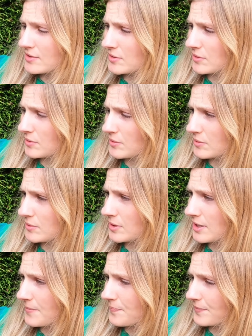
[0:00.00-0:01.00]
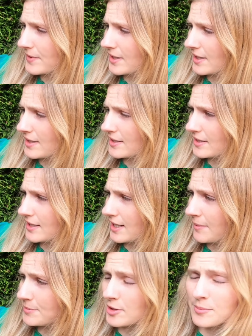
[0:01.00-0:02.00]
So
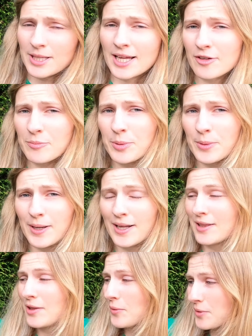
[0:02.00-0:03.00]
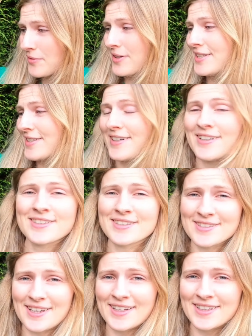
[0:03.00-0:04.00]
Absolute Black have put a load of research
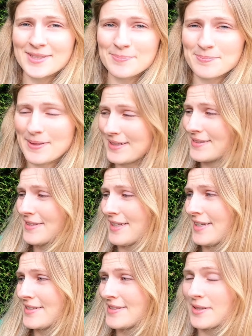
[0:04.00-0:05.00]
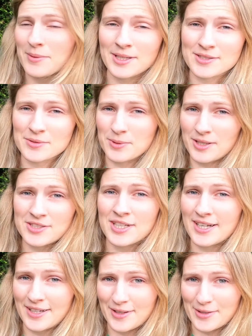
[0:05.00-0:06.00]
and science into this, which is worth
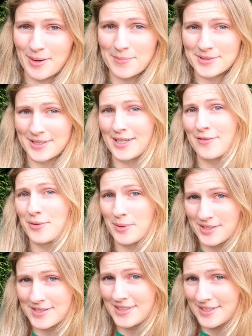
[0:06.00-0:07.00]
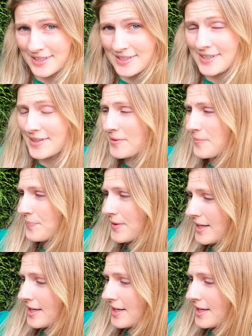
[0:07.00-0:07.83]
checking out their website if you want to see the detail.